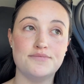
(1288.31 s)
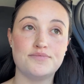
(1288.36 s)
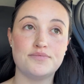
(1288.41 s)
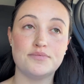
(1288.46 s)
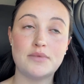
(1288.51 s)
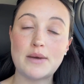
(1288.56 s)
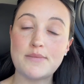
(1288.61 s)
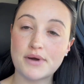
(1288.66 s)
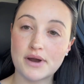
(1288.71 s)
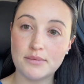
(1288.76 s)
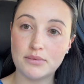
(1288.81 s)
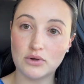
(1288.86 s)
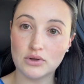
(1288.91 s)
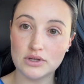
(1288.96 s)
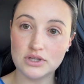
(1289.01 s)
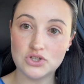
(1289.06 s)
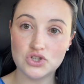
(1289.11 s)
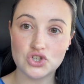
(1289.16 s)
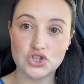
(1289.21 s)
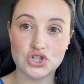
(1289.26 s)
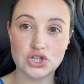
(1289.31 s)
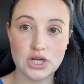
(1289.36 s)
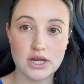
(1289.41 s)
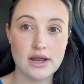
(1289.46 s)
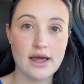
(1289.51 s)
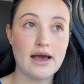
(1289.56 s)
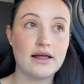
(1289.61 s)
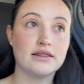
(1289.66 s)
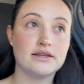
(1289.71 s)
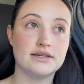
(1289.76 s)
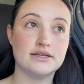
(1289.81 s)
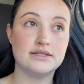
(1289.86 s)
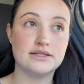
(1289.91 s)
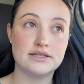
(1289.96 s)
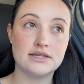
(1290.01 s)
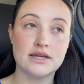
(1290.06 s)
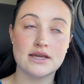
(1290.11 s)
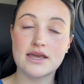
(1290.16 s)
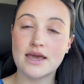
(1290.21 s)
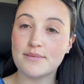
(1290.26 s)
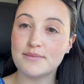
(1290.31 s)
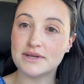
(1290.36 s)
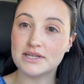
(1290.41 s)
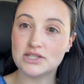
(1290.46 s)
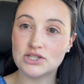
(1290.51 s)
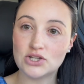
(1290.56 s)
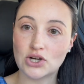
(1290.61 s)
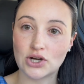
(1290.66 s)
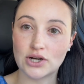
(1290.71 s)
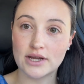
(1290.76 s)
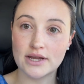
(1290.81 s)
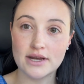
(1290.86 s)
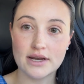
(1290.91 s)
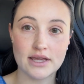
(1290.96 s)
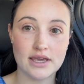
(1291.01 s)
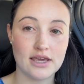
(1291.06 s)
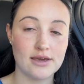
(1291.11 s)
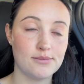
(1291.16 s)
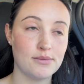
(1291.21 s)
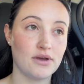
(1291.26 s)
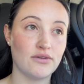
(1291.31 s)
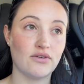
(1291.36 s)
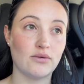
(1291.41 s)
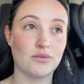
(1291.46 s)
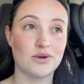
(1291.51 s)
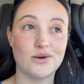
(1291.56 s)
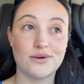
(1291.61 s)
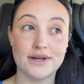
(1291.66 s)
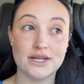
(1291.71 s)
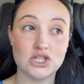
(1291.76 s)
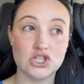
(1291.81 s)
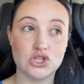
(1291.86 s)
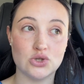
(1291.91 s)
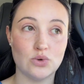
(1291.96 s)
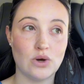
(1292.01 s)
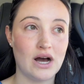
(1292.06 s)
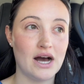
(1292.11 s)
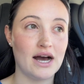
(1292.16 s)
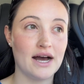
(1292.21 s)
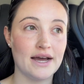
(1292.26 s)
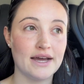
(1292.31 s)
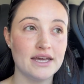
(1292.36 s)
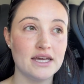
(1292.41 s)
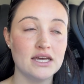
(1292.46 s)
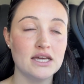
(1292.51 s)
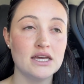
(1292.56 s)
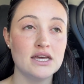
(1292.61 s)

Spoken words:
my pre-bolus should at least get me started and keep me from going too high.